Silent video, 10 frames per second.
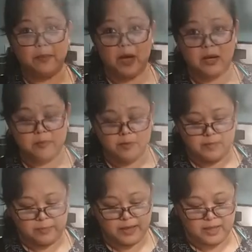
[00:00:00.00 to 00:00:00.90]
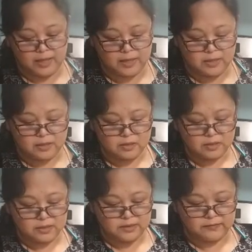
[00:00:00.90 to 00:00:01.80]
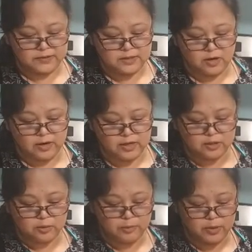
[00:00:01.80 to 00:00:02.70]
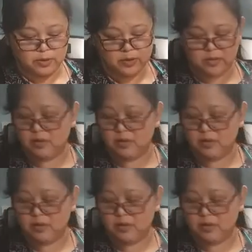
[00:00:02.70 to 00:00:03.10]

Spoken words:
bottom of the pan, because if it's starting to burn,